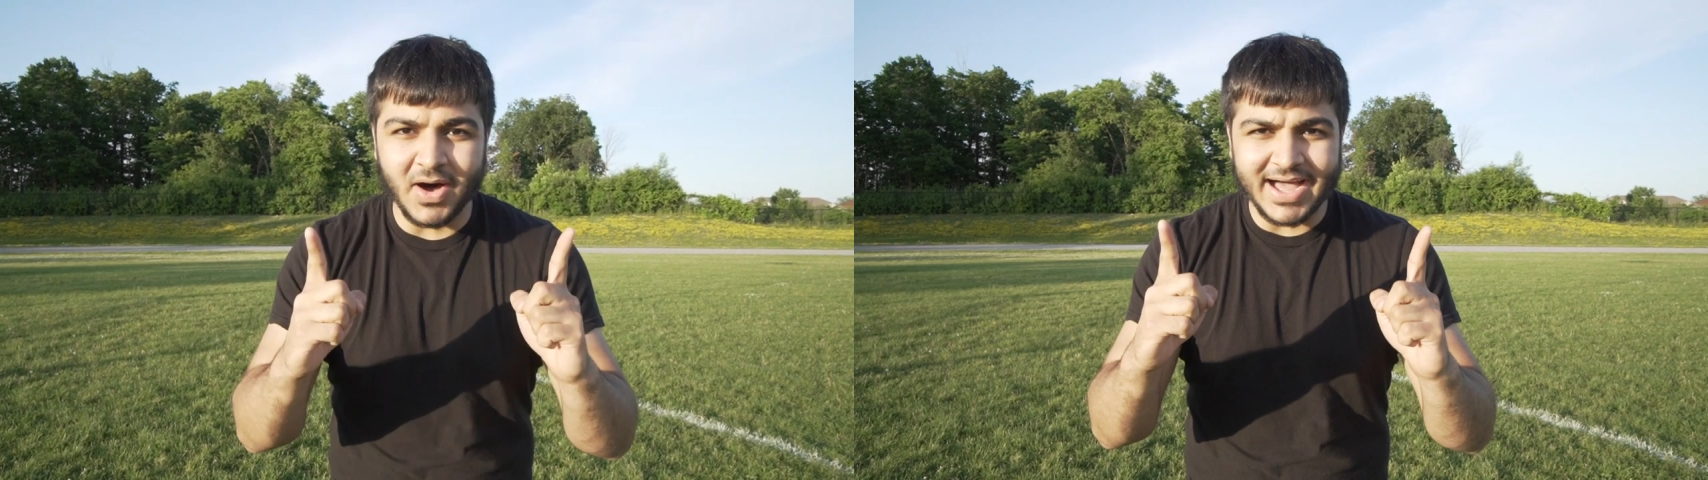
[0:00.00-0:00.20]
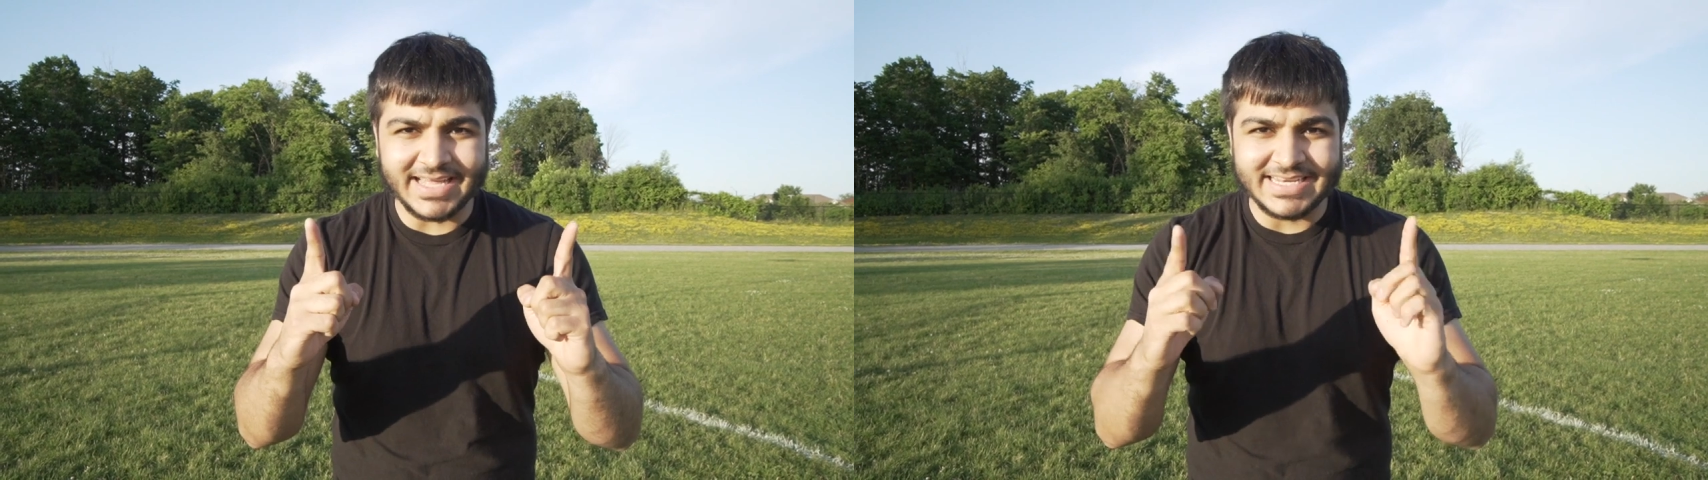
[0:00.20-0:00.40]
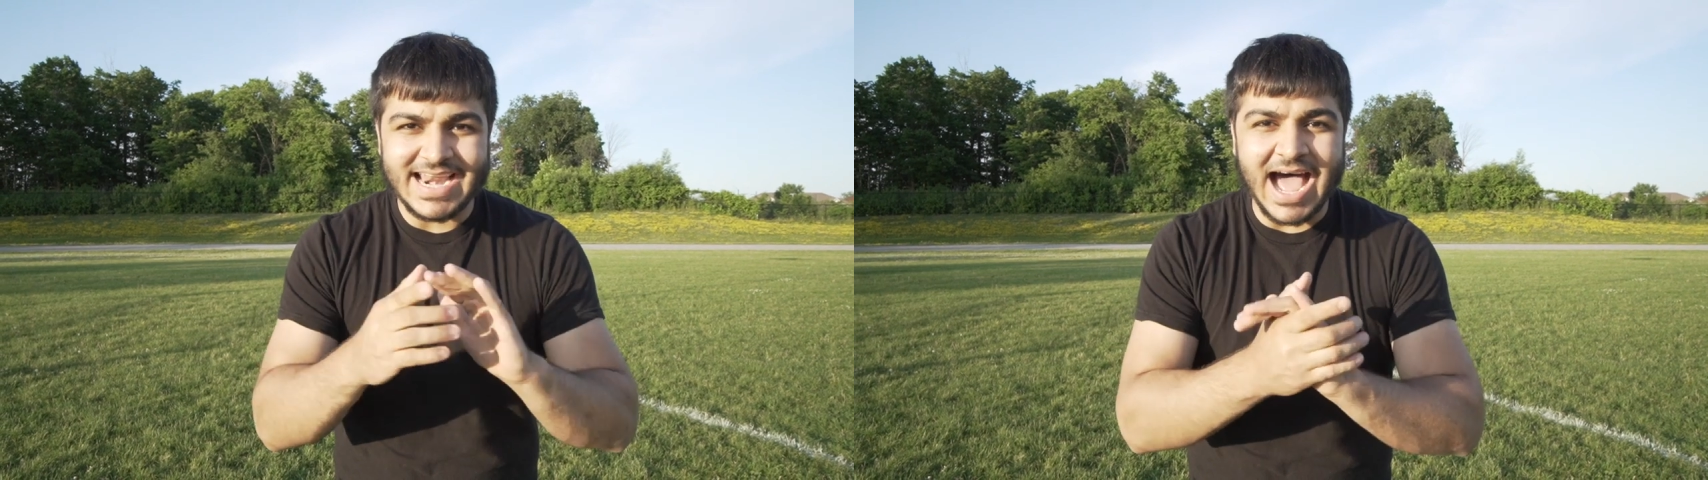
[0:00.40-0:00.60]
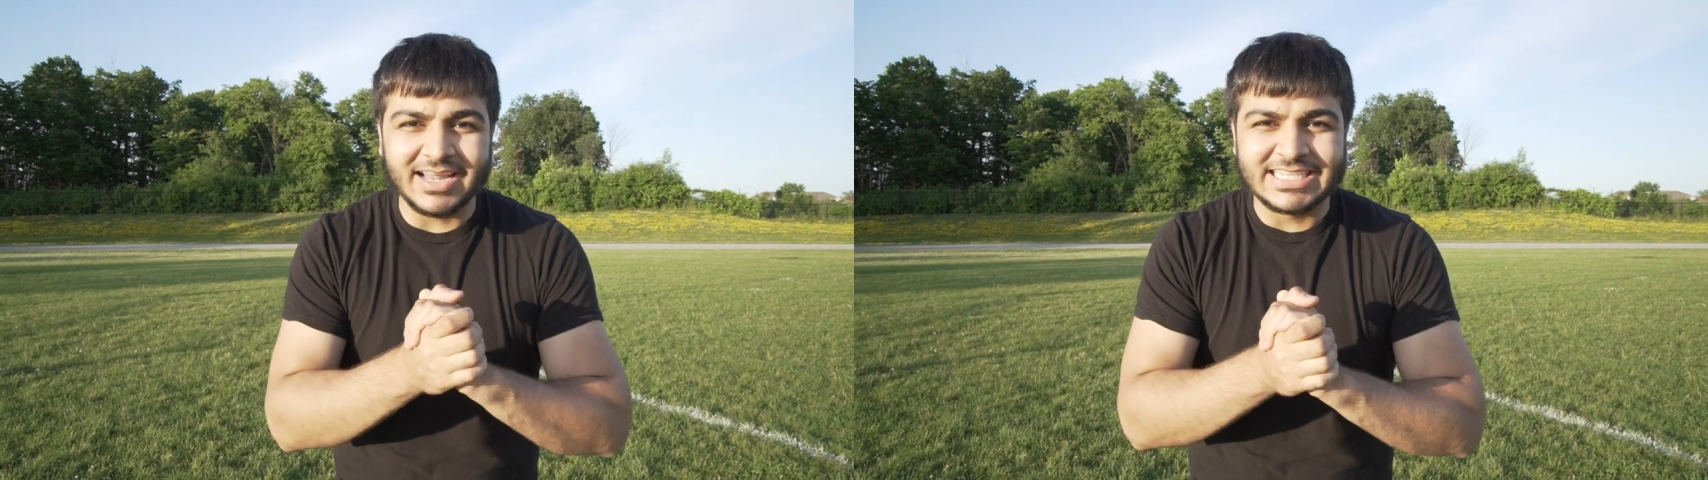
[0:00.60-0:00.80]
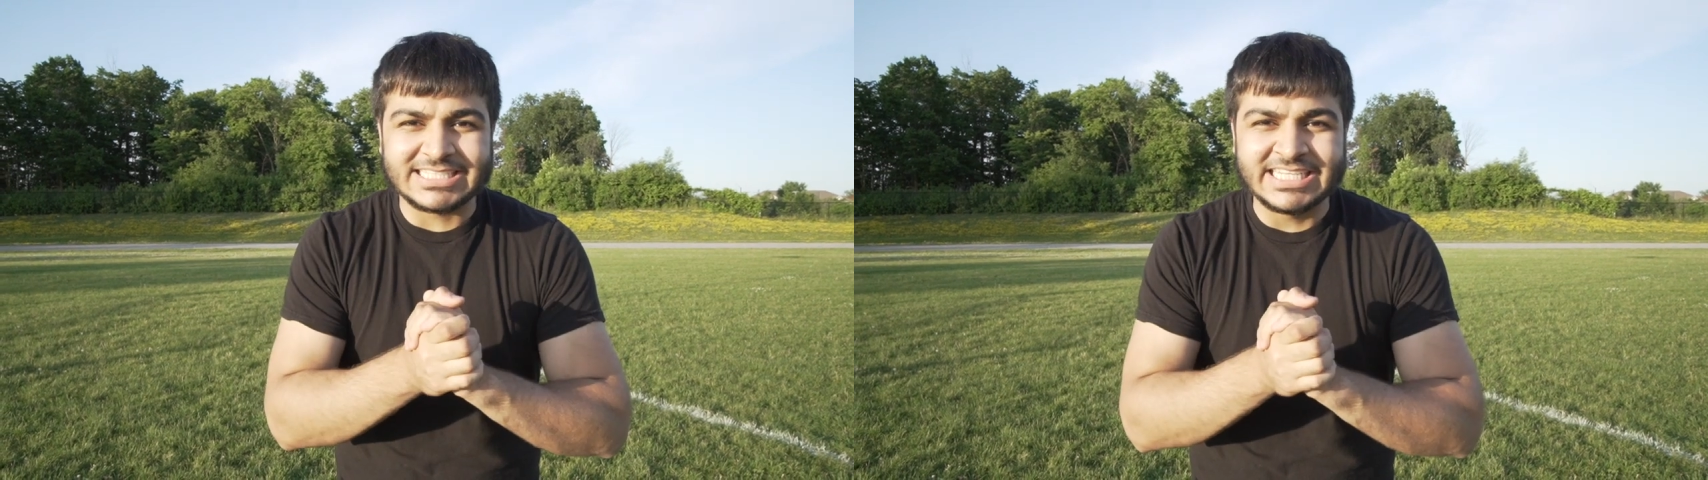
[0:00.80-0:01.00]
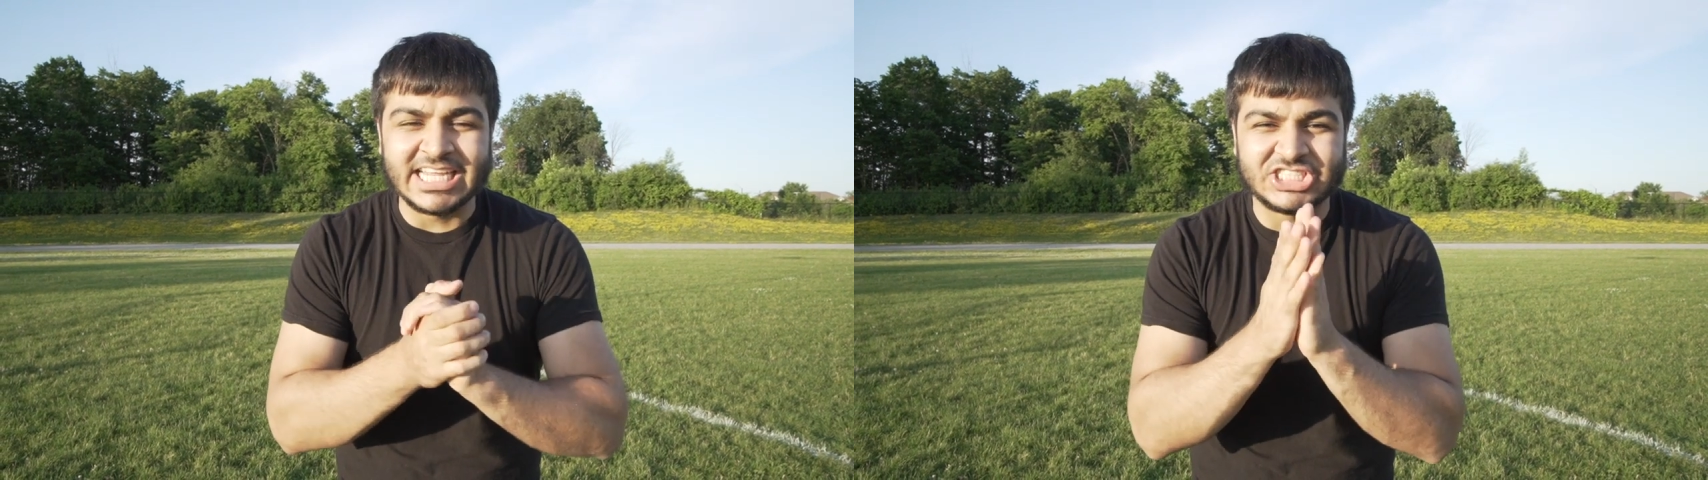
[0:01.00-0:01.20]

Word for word: But now let's see the